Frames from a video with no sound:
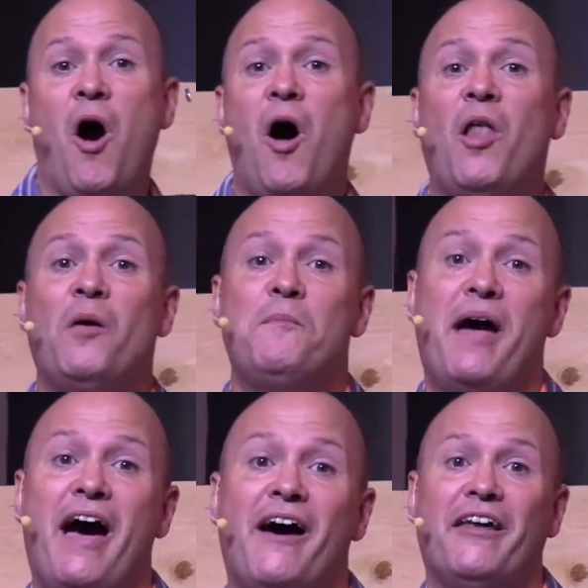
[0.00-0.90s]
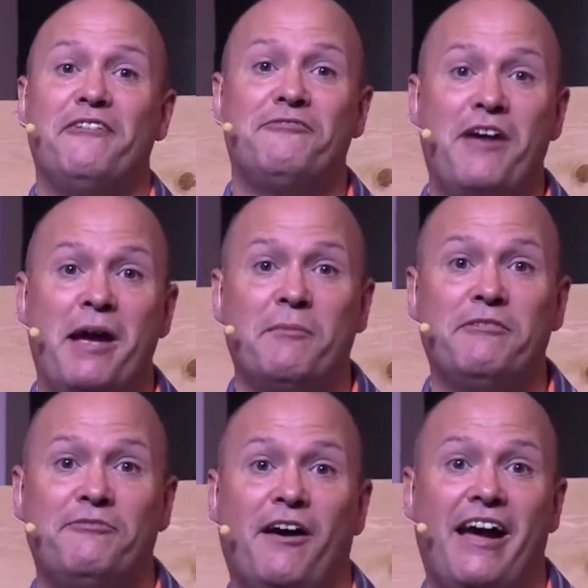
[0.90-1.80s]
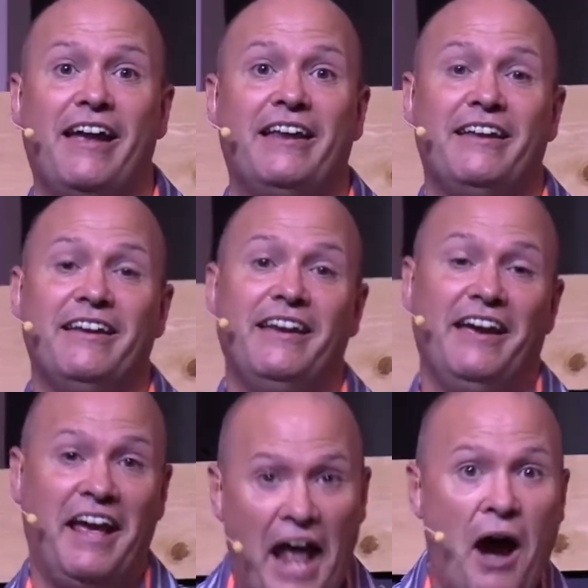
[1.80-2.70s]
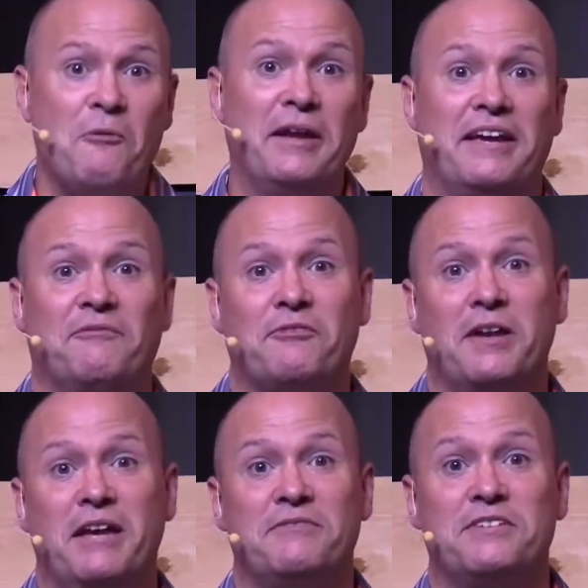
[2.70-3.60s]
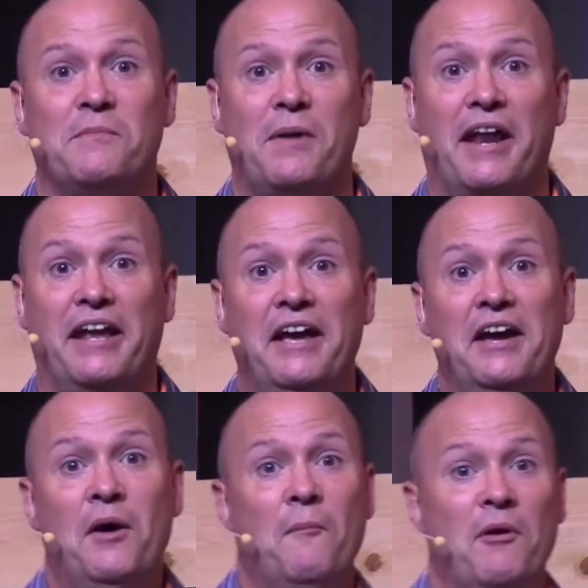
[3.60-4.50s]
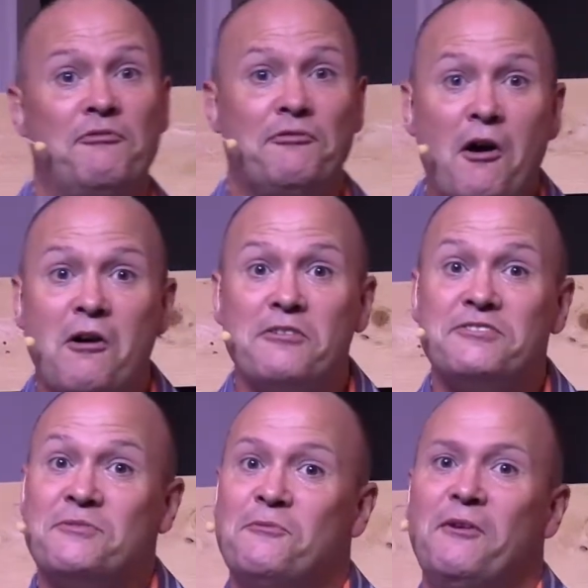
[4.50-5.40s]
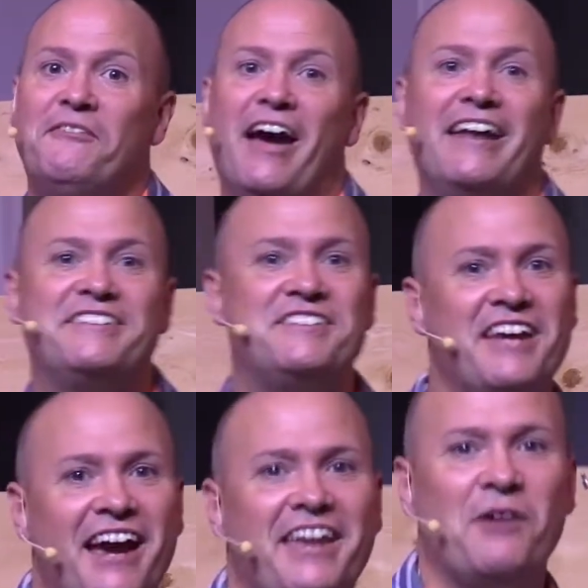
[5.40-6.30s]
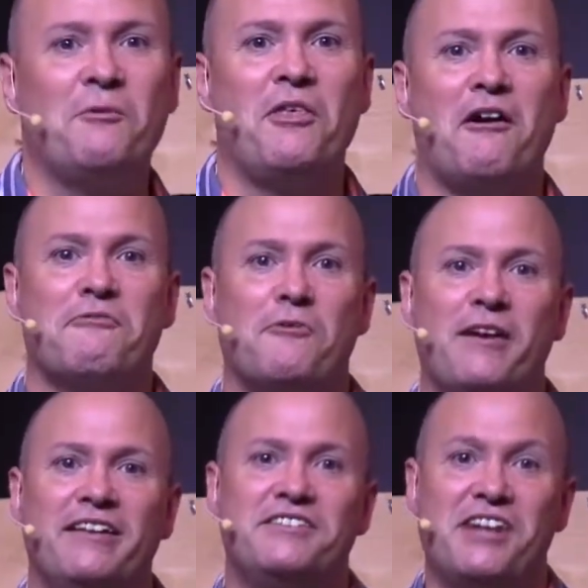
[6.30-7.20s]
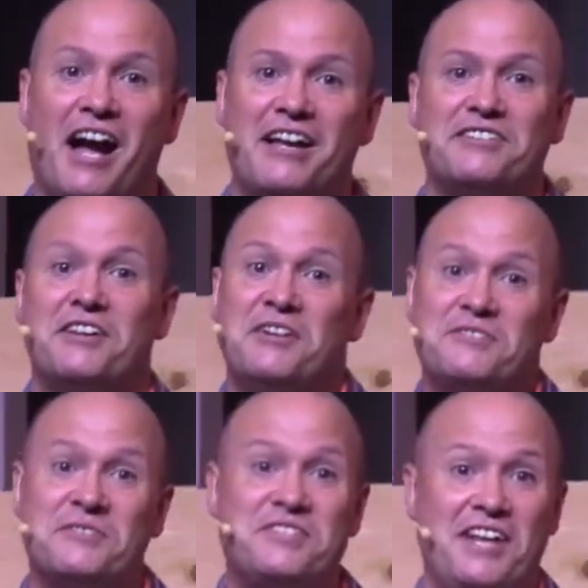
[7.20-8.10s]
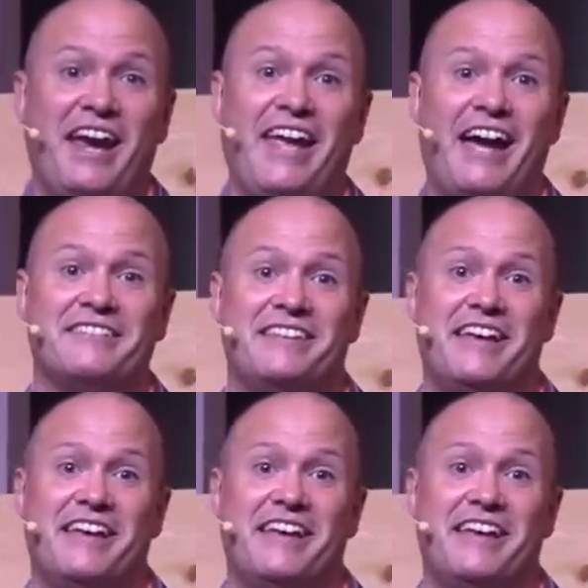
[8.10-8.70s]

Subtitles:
all about a family fight and how we can forgive somebody. But first, we've got to check in with our friend Josh. So check out